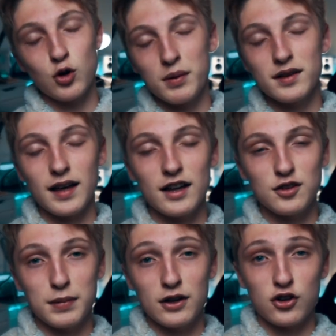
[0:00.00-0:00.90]
Robbins has
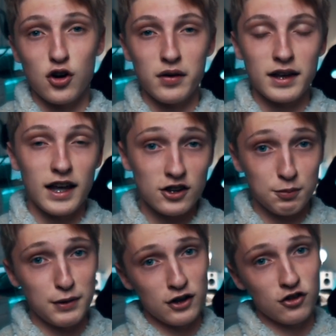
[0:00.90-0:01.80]
been growing
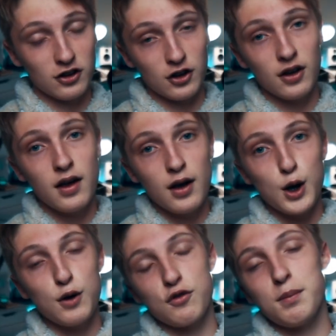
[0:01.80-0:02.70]
exponentially
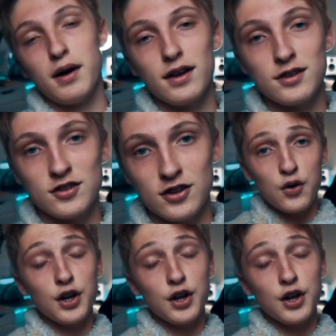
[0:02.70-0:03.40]
over the past year.